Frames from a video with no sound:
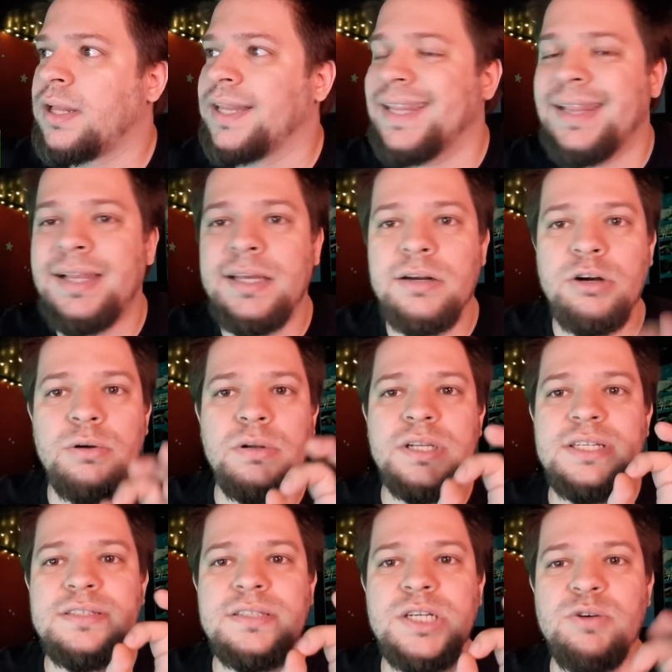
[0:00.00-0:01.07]

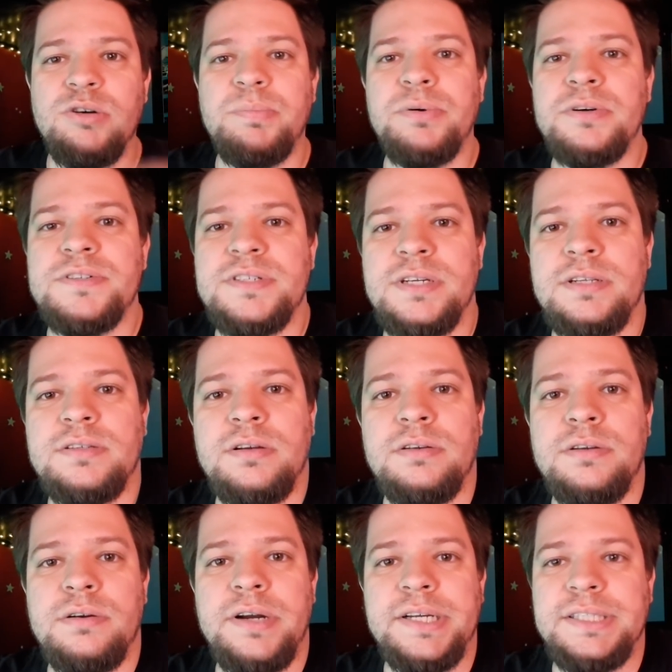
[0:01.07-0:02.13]
literally 0%
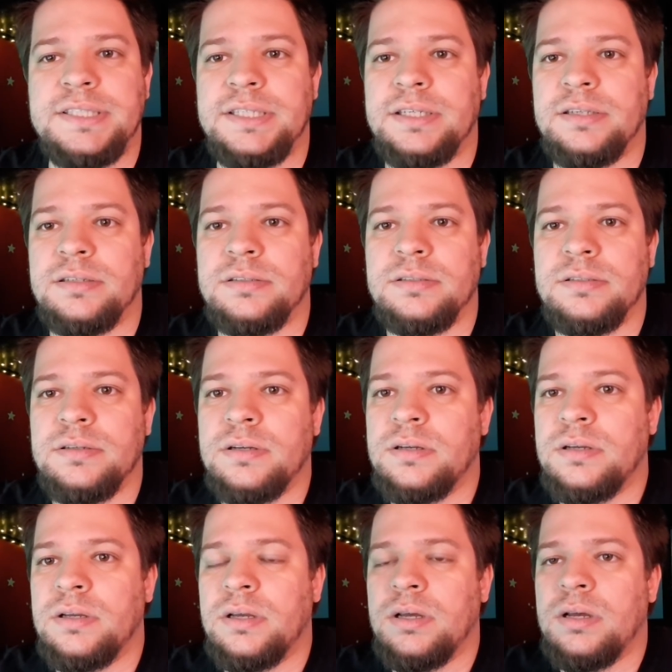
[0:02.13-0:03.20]
under 18,
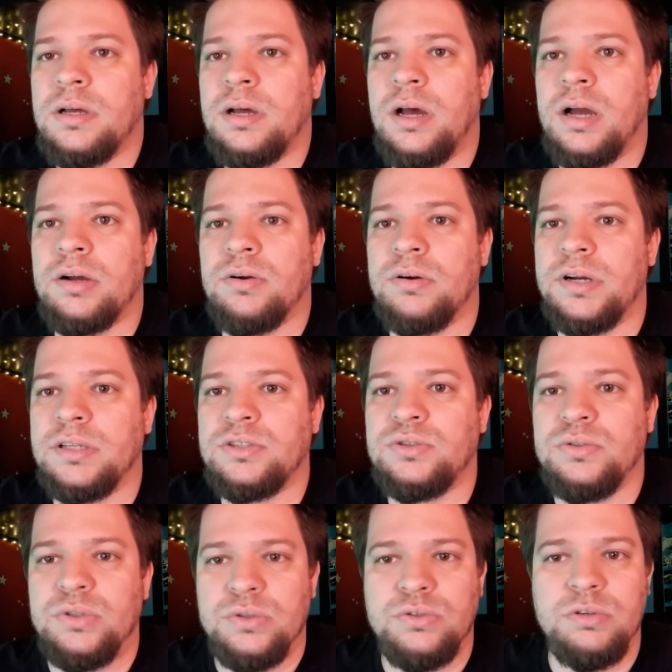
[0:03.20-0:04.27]
according to
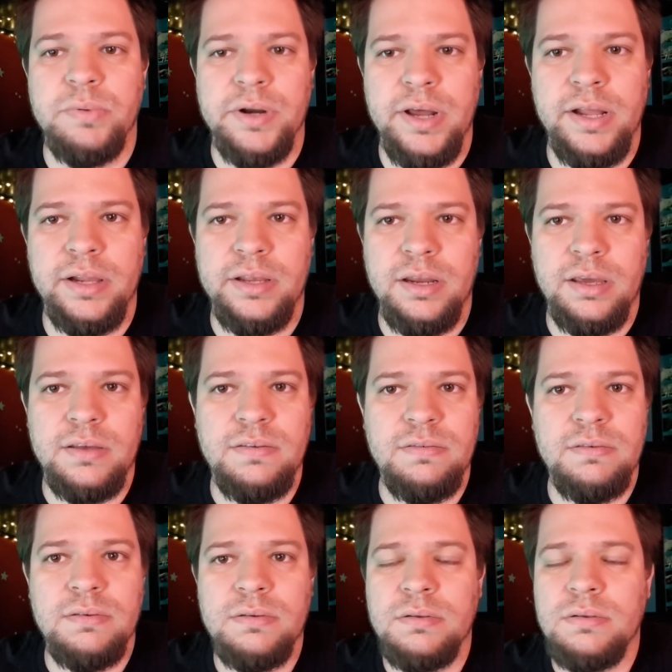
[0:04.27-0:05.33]
YouTube analytics.